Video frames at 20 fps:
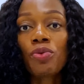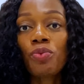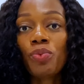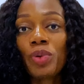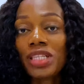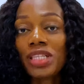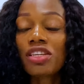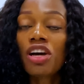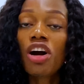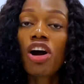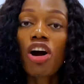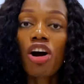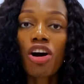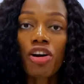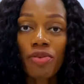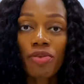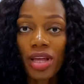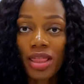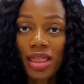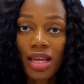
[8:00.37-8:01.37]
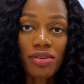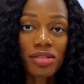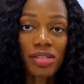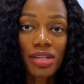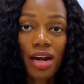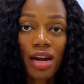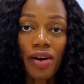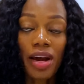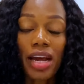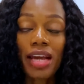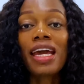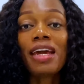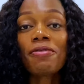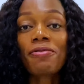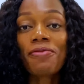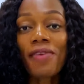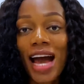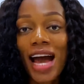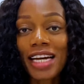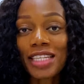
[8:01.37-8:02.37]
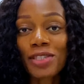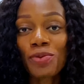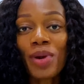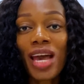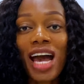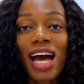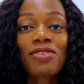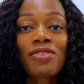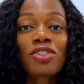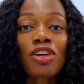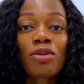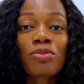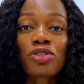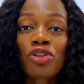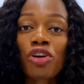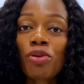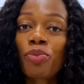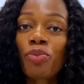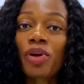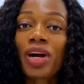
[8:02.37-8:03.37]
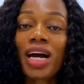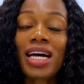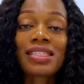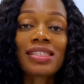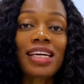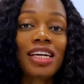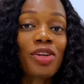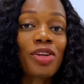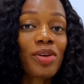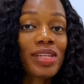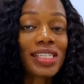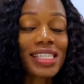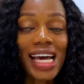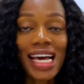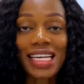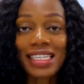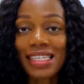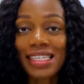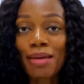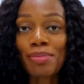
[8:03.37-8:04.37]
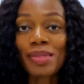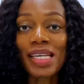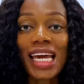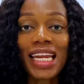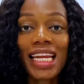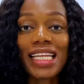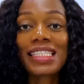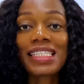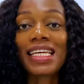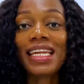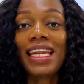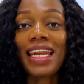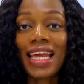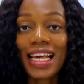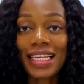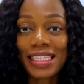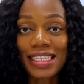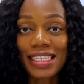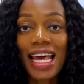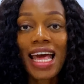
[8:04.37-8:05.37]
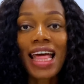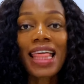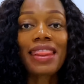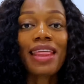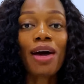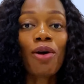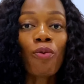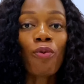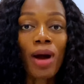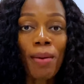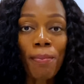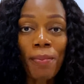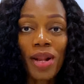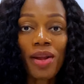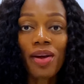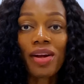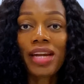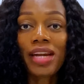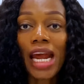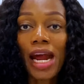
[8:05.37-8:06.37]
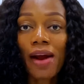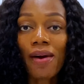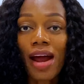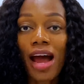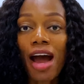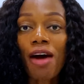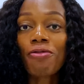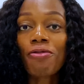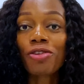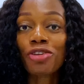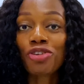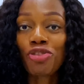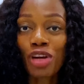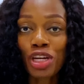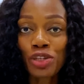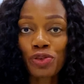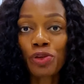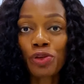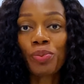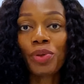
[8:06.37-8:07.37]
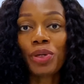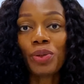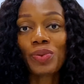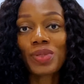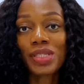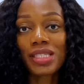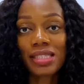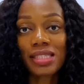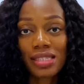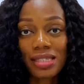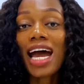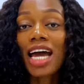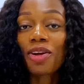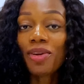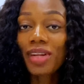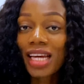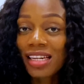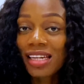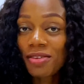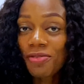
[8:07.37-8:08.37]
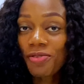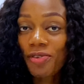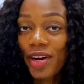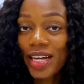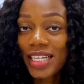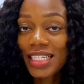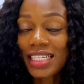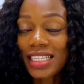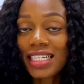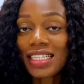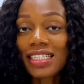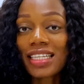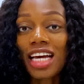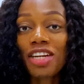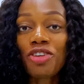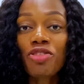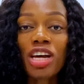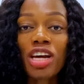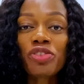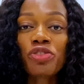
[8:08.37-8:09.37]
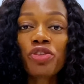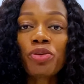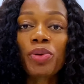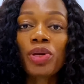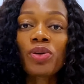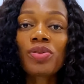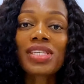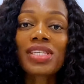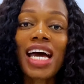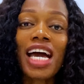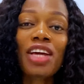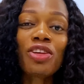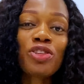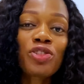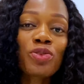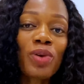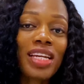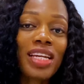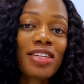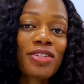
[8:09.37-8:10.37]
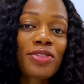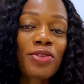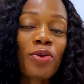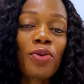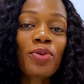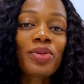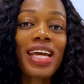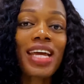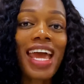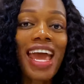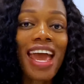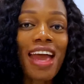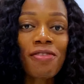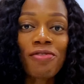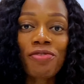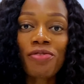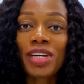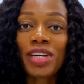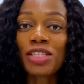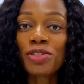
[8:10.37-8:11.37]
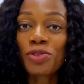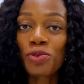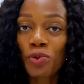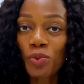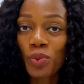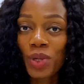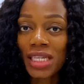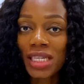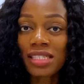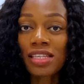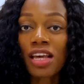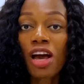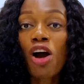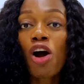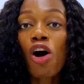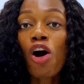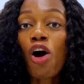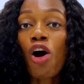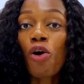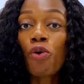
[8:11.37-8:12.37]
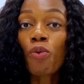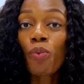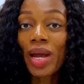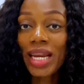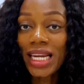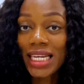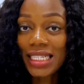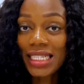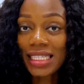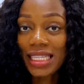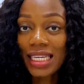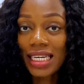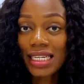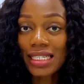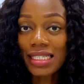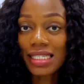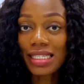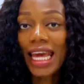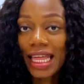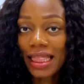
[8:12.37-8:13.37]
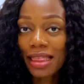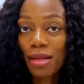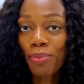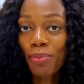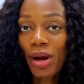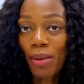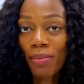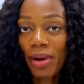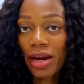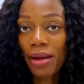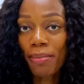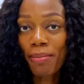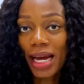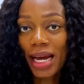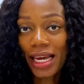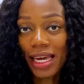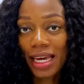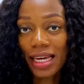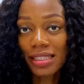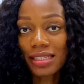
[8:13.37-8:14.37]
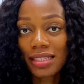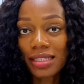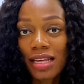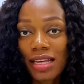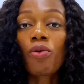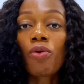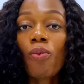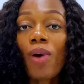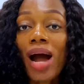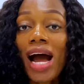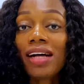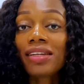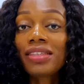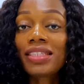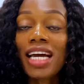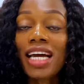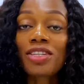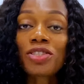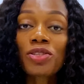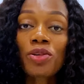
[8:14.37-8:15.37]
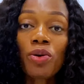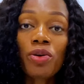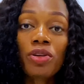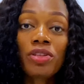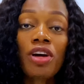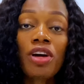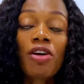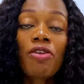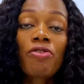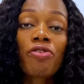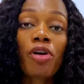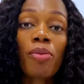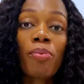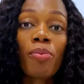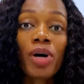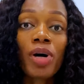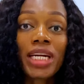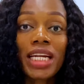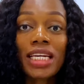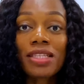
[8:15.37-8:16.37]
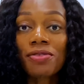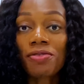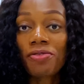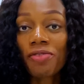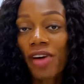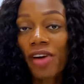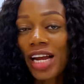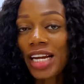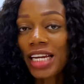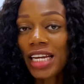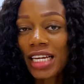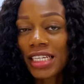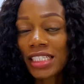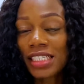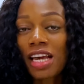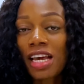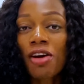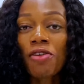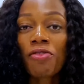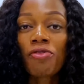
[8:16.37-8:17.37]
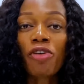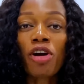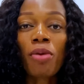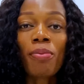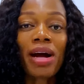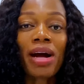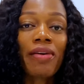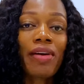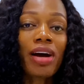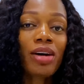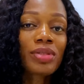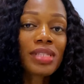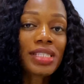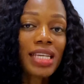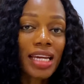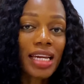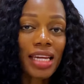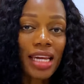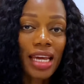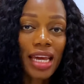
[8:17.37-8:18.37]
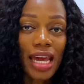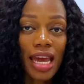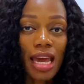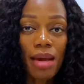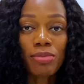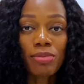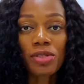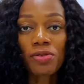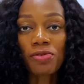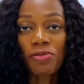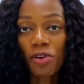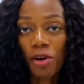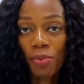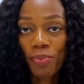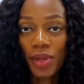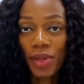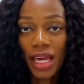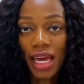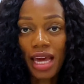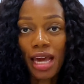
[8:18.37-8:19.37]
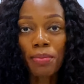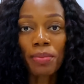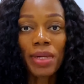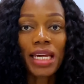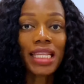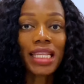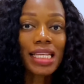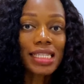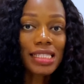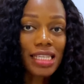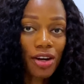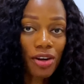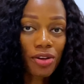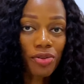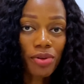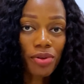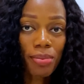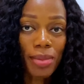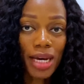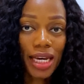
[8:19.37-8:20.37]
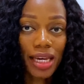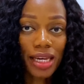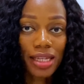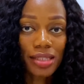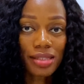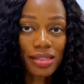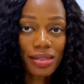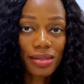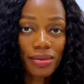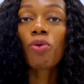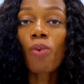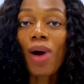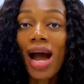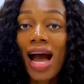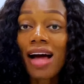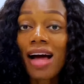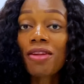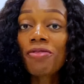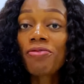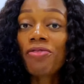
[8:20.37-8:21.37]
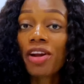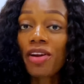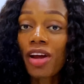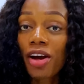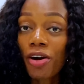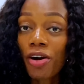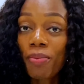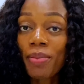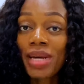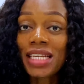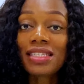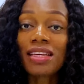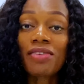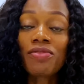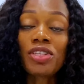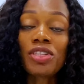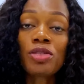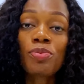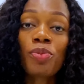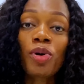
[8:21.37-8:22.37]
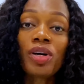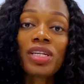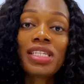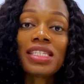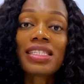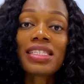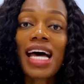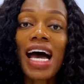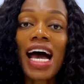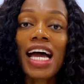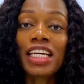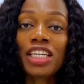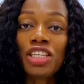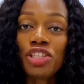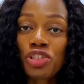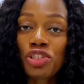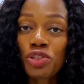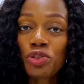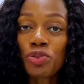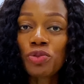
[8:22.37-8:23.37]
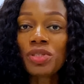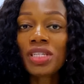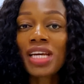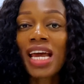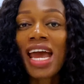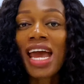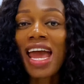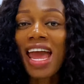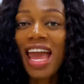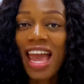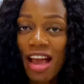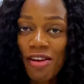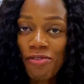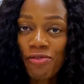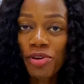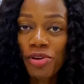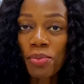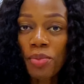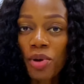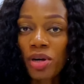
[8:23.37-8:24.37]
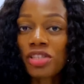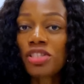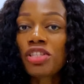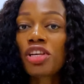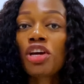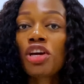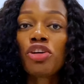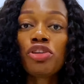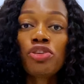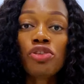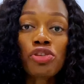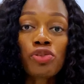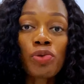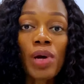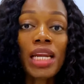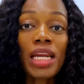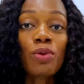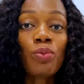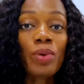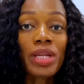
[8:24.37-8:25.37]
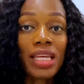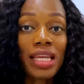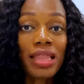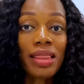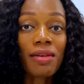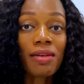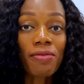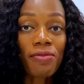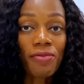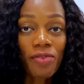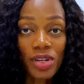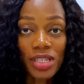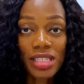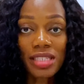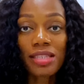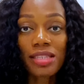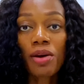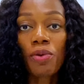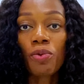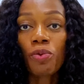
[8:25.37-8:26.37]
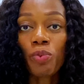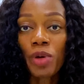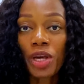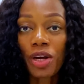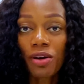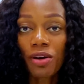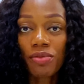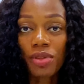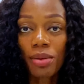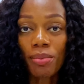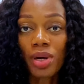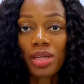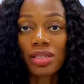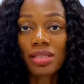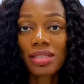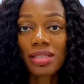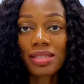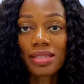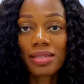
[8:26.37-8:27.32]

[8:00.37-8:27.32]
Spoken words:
with 100,000 naira. In fact, we have some stockbrokers that don't accept anything less than 1 million naira for treasury bills. Another difference is that treasury bills are usually sold every 2 weeks on Wednesdays in the primary markets, while they are sold from Monday to Fridays from around 10 a.m. to 4 p.m. in the secondary markets. While federal government savings bonds are issued every month, usually within the first week of the month.